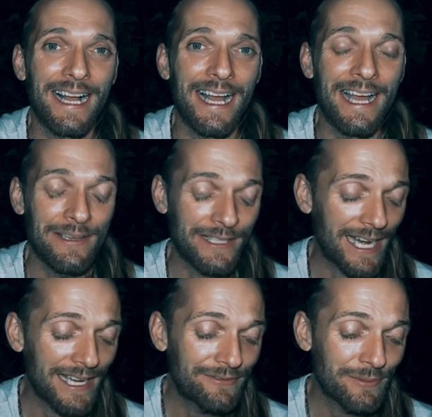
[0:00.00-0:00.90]
A
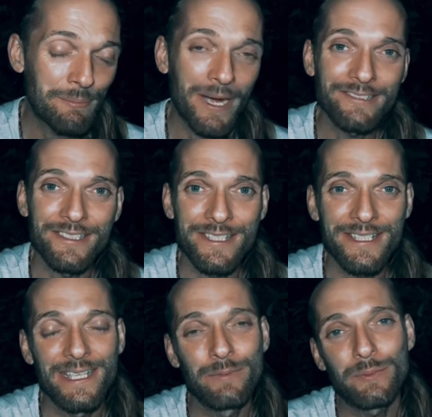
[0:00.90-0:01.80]
guy from Paris
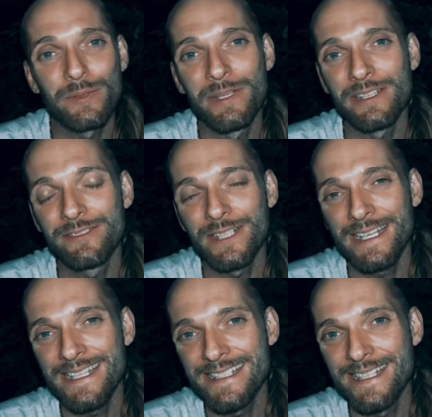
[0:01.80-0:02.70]
came up to me, I
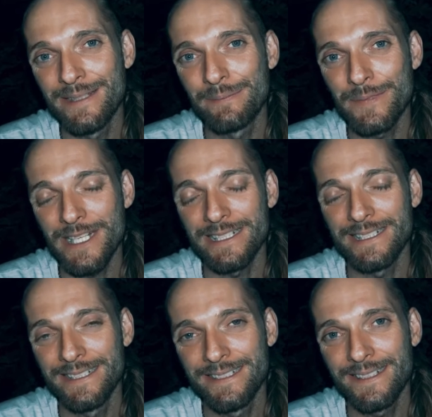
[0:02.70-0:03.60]
forget his name
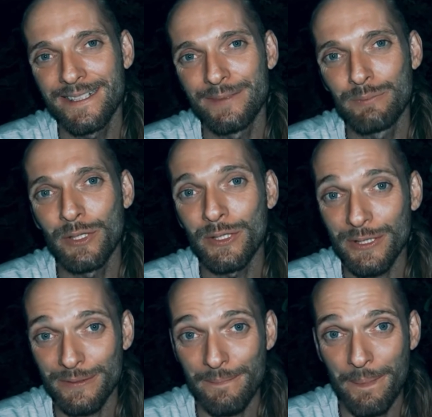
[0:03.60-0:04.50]
sadly, a
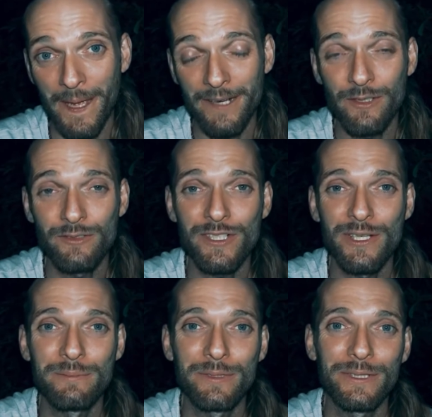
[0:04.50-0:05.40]
monk, a Hare
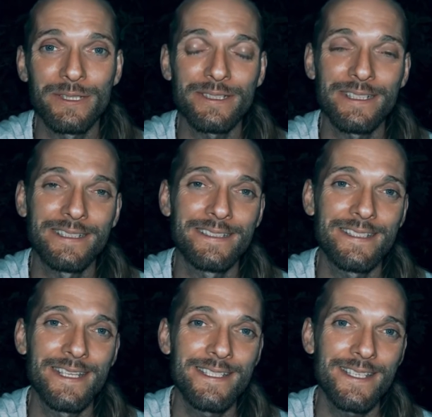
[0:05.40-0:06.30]
Krishna monk, and
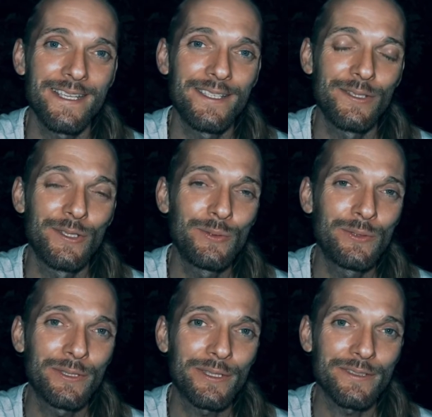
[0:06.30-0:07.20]
he said, "You
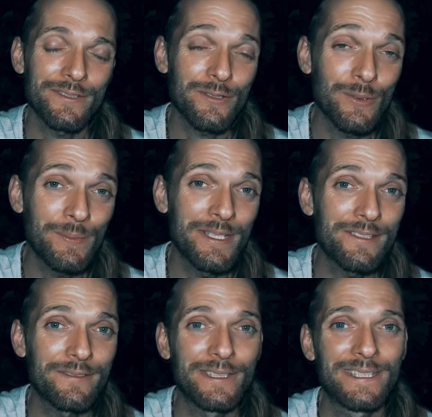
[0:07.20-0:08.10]
look so
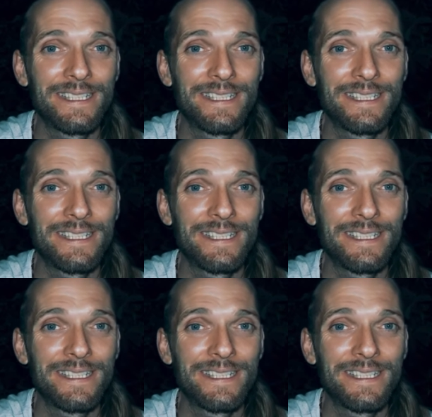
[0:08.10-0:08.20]
peaceful."